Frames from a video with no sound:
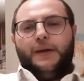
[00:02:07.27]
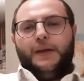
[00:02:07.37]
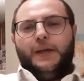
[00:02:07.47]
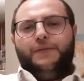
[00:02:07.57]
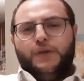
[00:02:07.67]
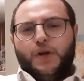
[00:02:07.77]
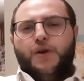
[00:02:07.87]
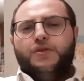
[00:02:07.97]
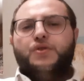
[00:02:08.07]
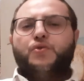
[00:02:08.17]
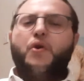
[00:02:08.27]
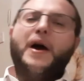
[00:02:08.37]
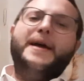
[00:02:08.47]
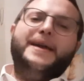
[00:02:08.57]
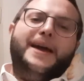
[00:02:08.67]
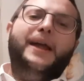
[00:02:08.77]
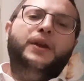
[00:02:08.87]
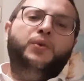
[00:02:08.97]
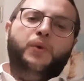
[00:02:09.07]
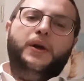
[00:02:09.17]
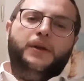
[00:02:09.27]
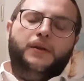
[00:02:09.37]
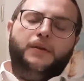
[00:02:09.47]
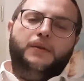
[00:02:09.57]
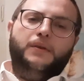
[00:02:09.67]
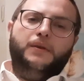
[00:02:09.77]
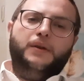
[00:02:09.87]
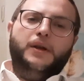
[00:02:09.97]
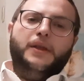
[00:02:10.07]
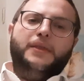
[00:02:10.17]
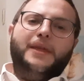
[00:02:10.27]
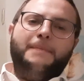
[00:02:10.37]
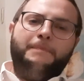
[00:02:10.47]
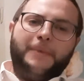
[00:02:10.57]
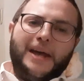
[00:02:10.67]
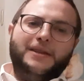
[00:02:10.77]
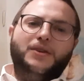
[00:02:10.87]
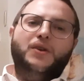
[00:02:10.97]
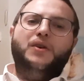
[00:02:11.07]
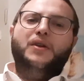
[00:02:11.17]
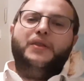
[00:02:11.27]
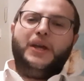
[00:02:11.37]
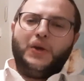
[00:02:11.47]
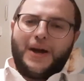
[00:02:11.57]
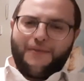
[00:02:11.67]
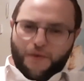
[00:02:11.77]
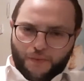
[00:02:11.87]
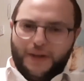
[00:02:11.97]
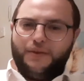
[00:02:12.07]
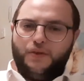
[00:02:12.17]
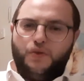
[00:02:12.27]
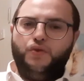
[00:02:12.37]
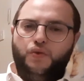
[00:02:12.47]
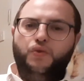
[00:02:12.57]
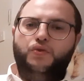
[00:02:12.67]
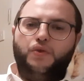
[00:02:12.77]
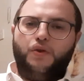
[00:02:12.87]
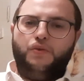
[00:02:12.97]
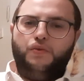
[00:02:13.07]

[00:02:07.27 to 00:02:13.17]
If you're going to cry anyway, then better that you have a reason to do so.